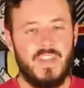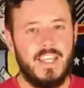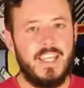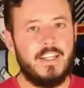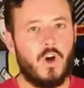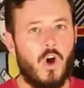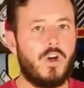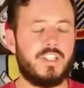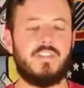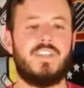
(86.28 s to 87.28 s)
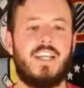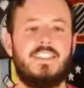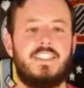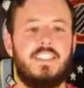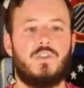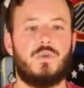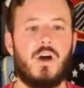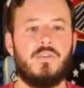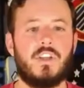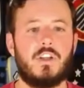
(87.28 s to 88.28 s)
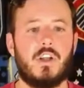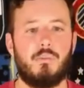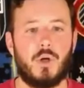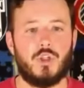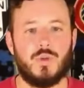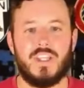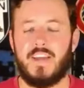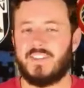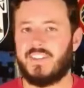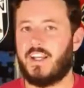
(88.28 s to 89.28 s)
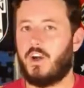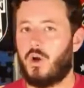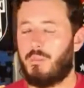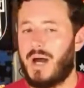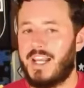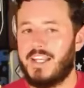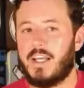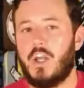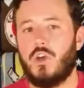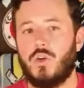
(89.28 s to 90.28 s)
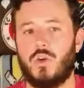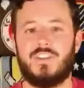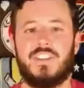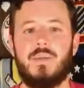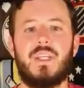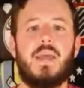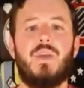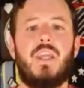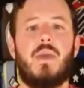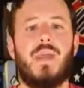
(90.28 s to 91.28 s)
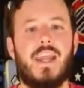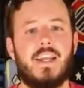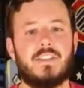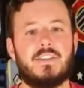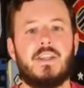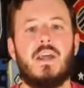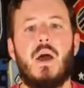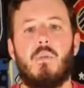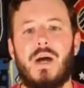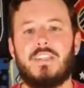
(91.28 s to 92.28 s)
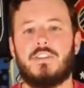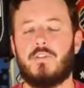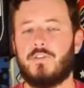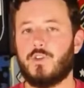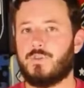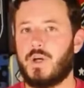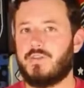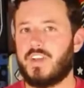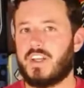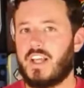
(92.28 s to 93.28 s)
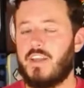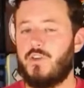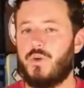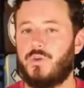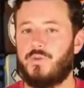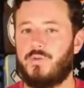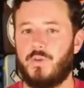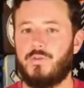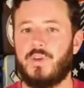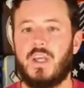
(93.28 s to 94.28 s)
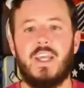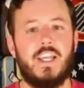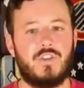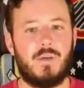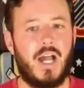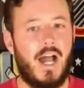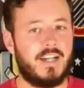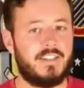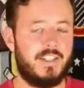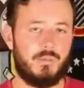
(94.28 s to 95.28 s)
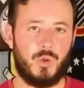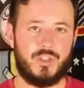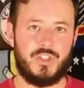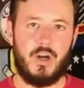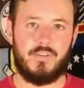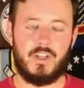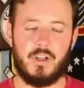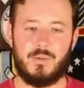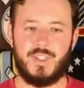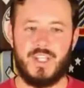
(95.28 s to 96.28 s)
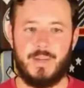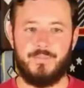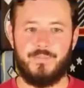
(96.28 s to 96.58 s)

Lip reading: In August of 1912, the club merged with FC Germania 07 and became Erste Mainzer Fußballverein 05. It dropped the Hasia portion of the club's name.